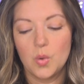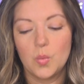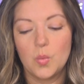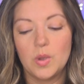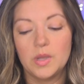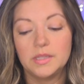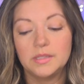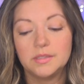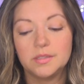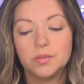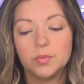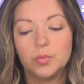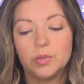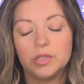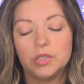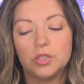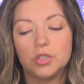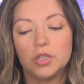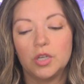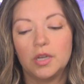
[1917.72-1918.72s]
Once,
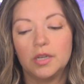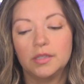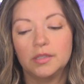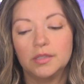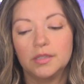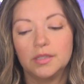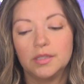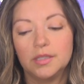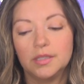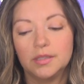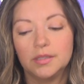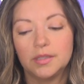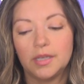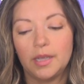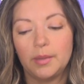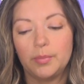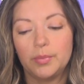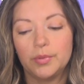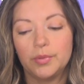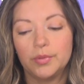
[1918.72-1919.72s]
when John's
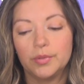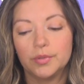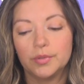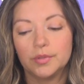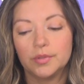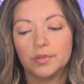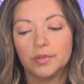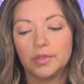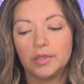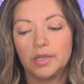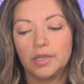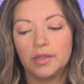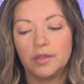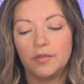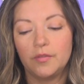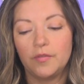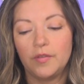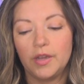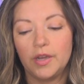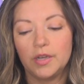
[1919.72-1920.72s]
disciples and the
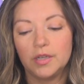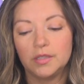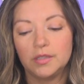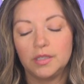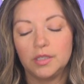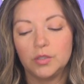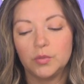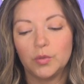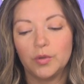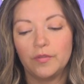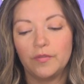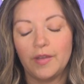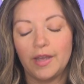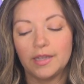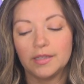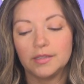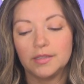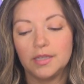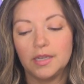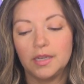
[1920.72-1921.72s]
Pharisees were
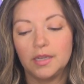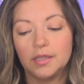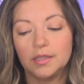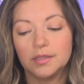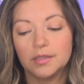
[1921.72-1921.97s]
fasting,